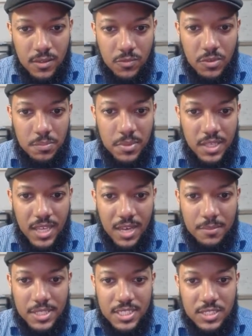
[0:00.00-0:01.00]
would be how
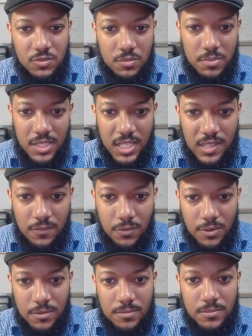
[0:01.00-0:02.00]
much this would be if
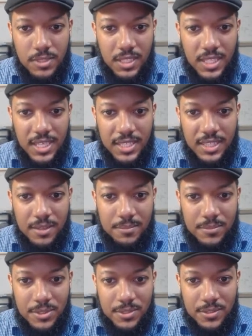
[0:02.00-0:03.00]
we're looking at
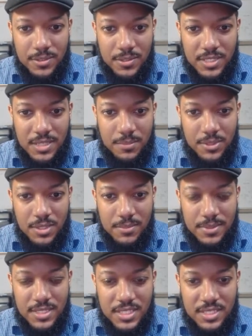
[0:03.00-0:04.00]
lumber or timber
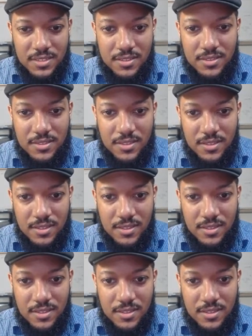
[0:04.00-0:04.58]
dimensions.